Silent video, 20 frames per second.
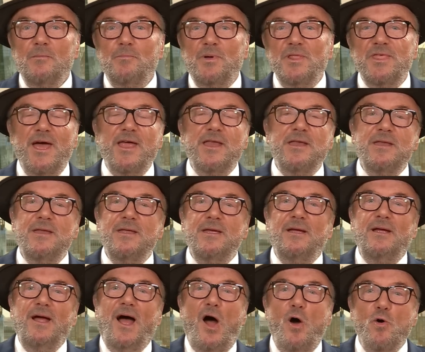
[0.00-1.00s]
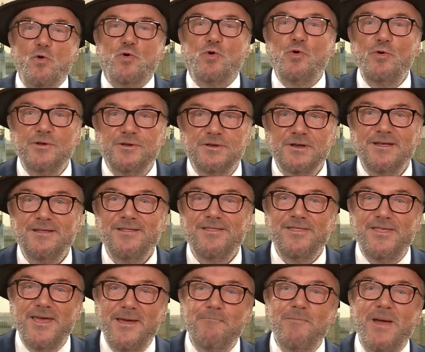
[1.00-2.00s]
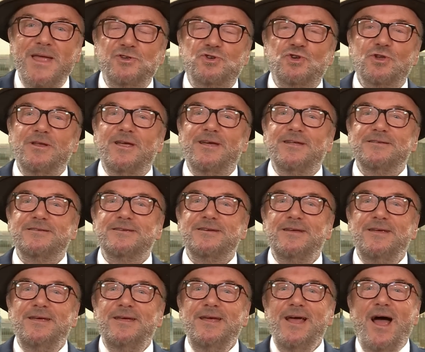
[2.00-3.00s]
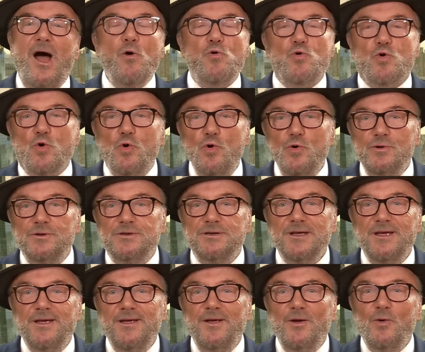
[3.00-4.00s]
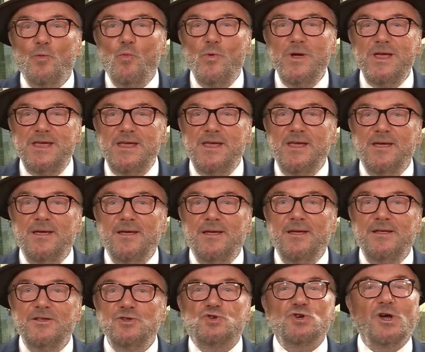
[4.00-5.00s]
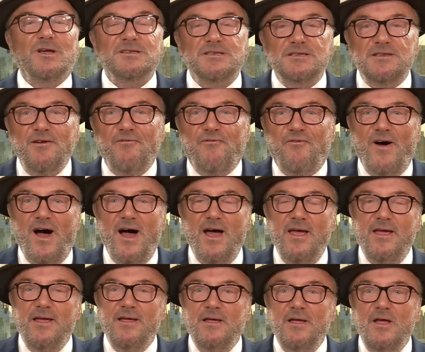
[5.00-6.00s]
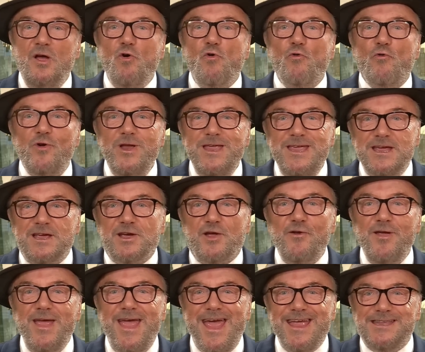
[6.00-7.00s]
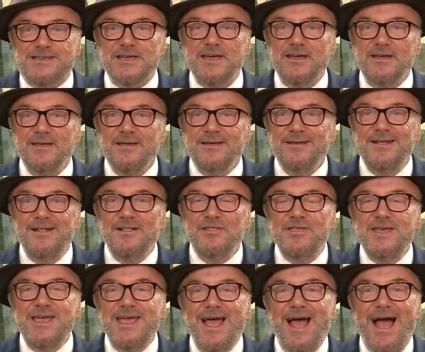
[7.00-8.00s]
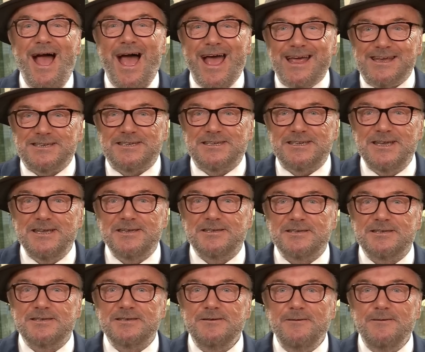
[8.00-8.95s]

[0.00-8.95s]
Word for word: But then, how could they mention it? How could we justify recreating the axis